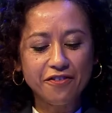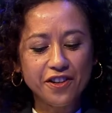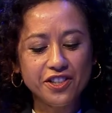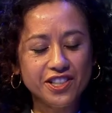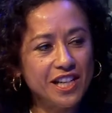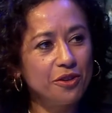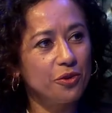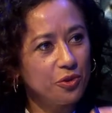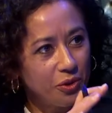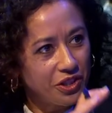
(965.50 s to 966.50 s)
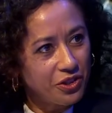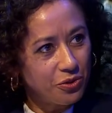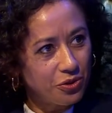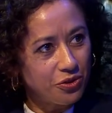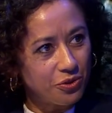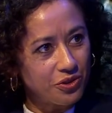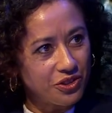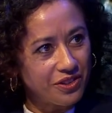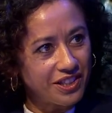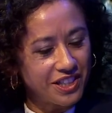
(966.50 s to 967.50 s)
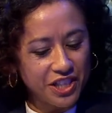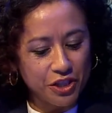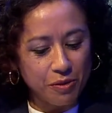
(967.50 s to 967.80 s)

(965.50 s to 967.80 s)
First Sea Lord, what are your thoughts on this issue